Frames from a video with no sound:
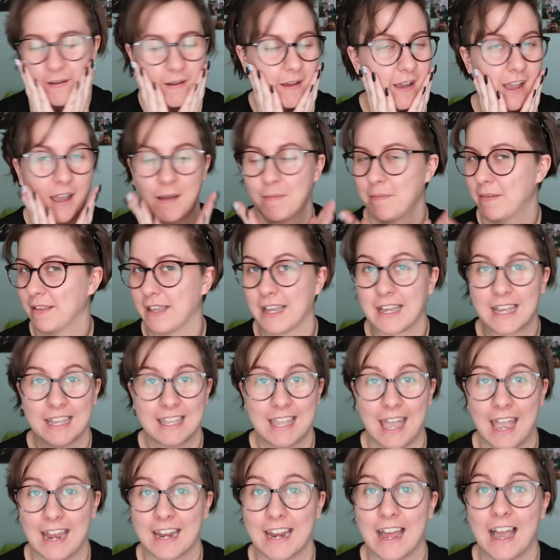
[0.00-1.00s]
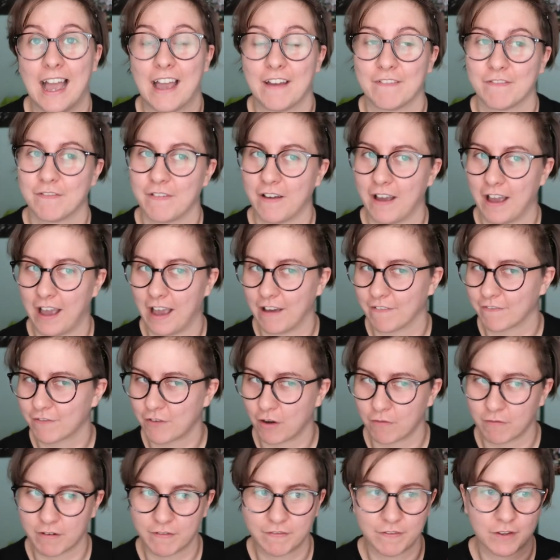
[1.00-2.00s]
I've
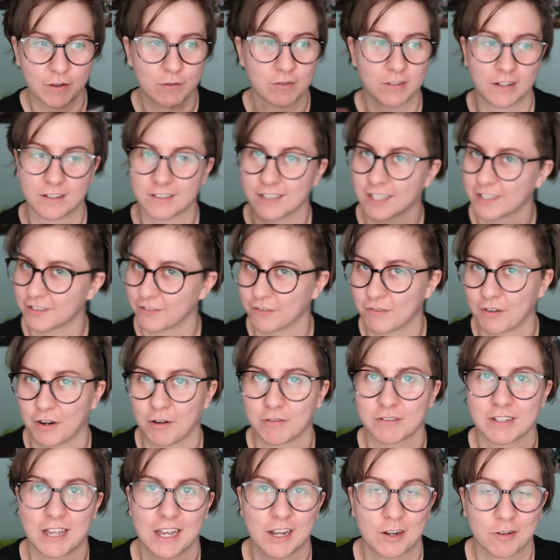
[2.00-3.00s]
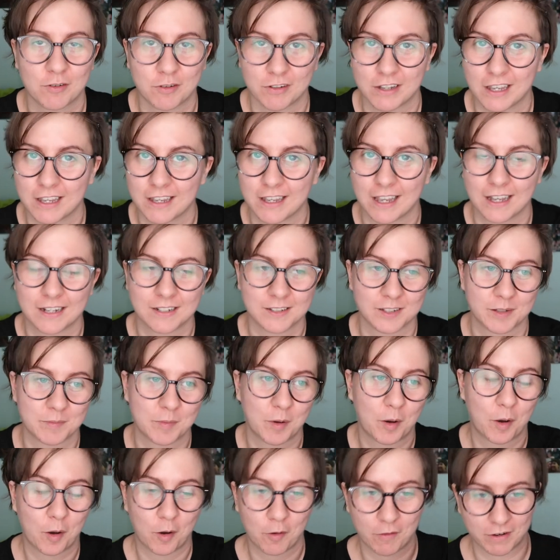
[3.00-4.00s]
got reviews on Six of Crows and Crooked
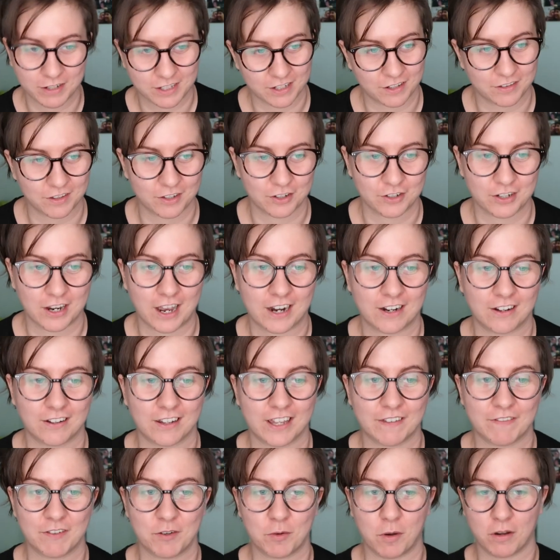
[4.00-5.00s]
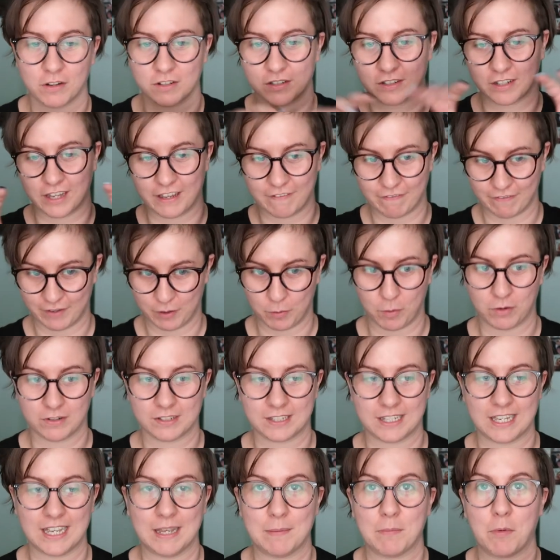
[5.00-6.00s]
Kingdom already on the channel. If you want to
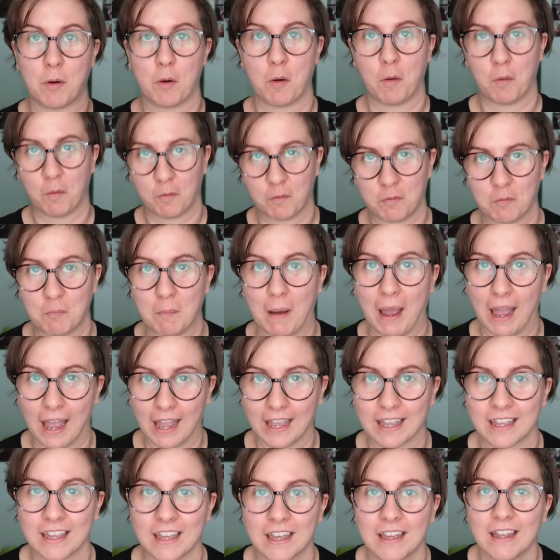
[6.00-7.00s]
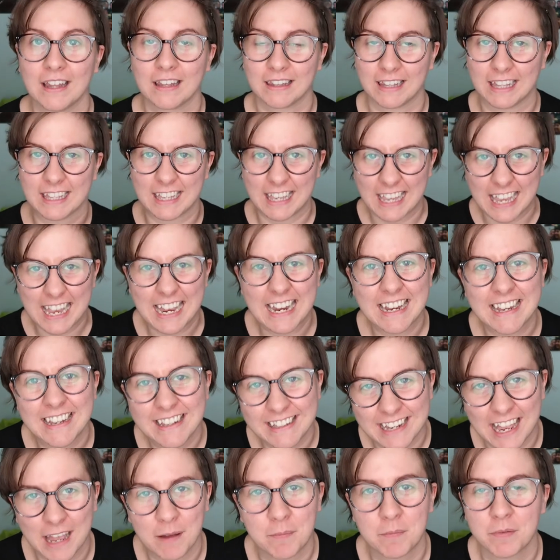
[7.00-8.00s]
hear more of my like in
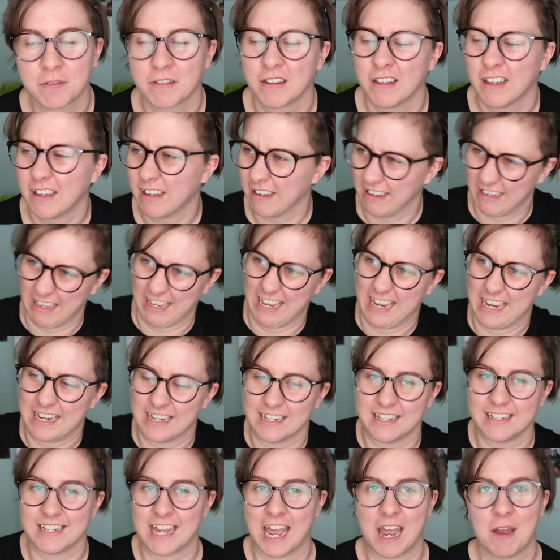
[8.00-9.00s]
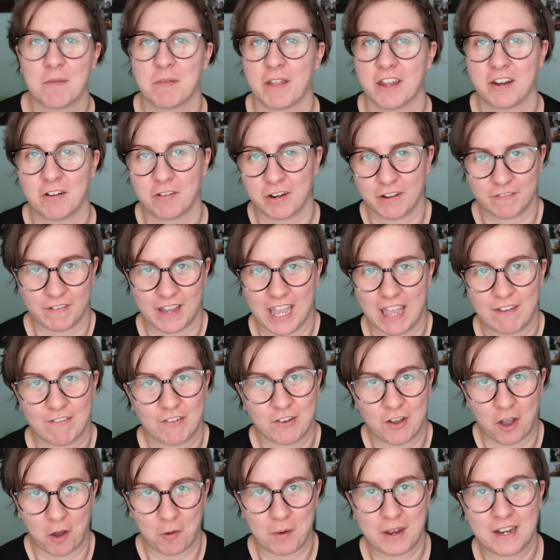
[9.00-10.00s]
depth. I don't know if I ever
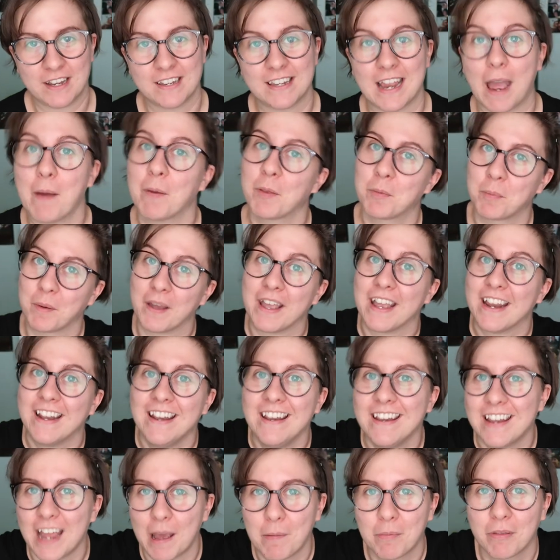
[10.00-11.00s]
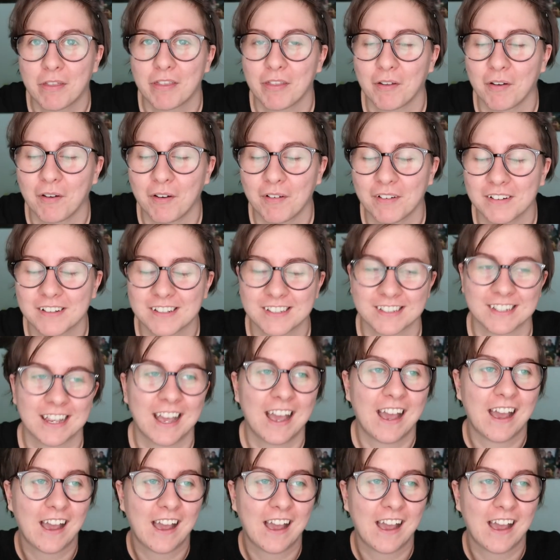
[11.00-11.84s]
go in depth, but in depth thoughts.